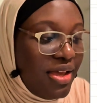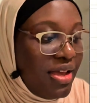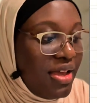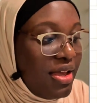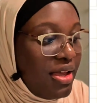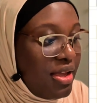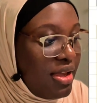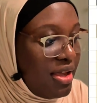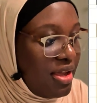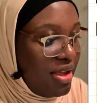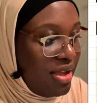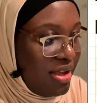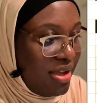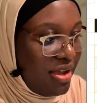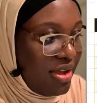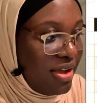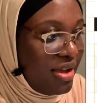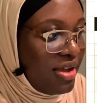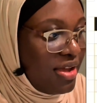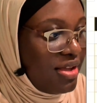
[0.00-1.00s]

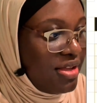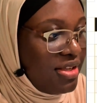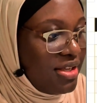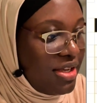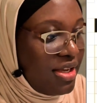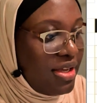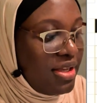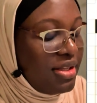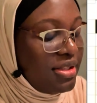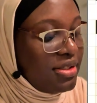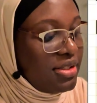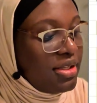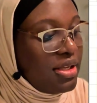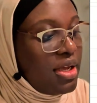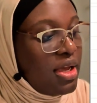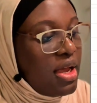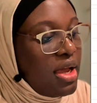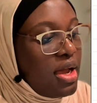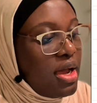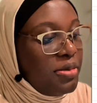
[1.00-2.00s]
here yet,
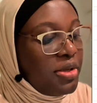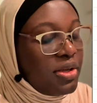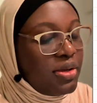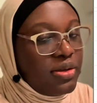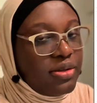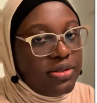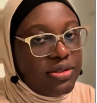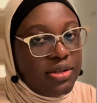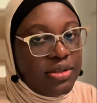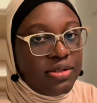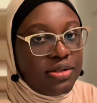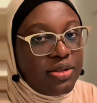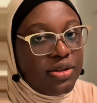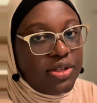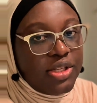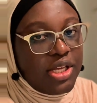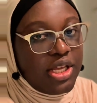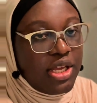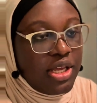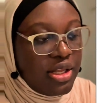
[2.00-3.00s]
because it's not
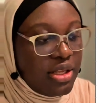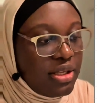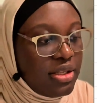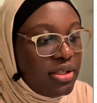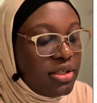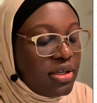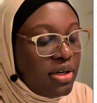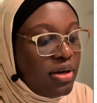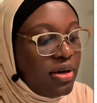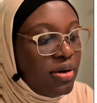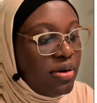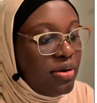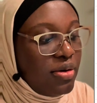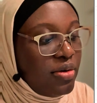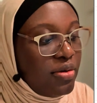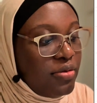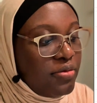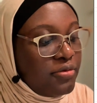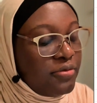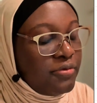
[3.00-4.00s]
the end
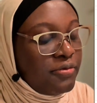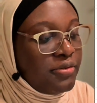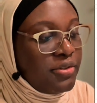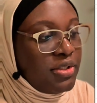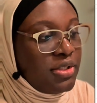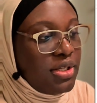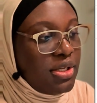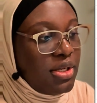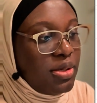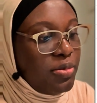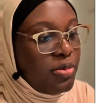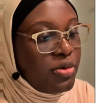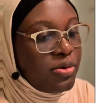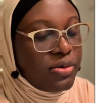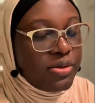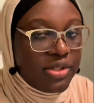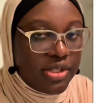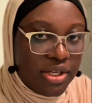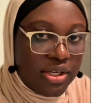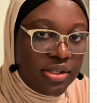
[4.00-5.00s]
of the
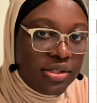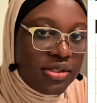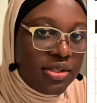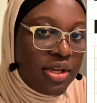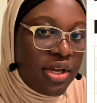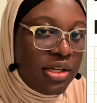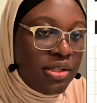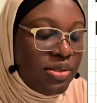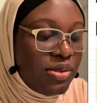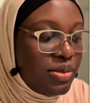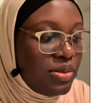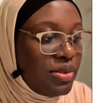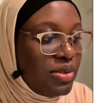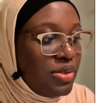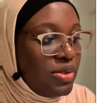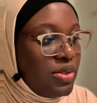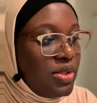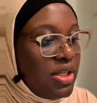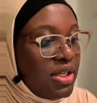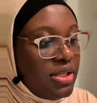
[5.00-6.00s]
process. I told
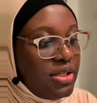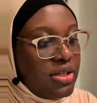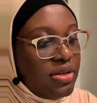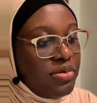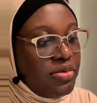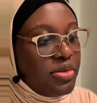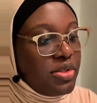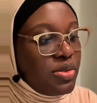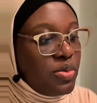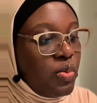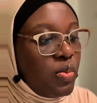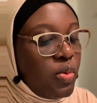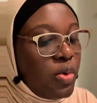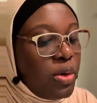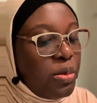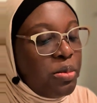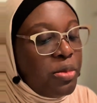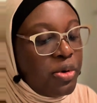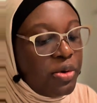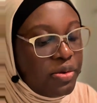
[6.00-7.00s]
you that there is one
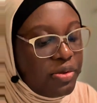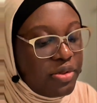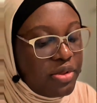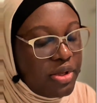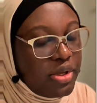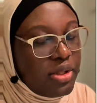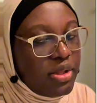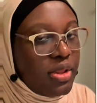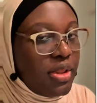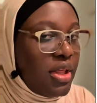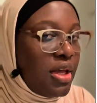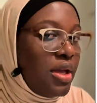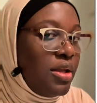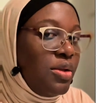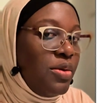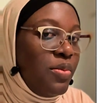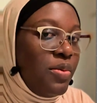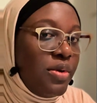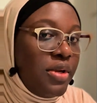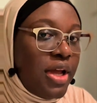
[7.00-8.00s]
more thing that
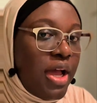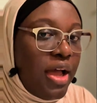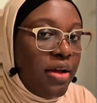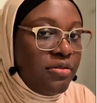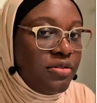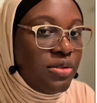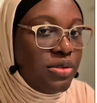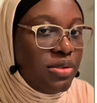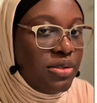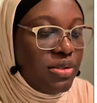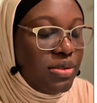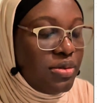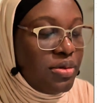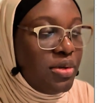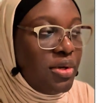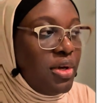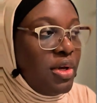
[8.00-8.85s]
you would have to do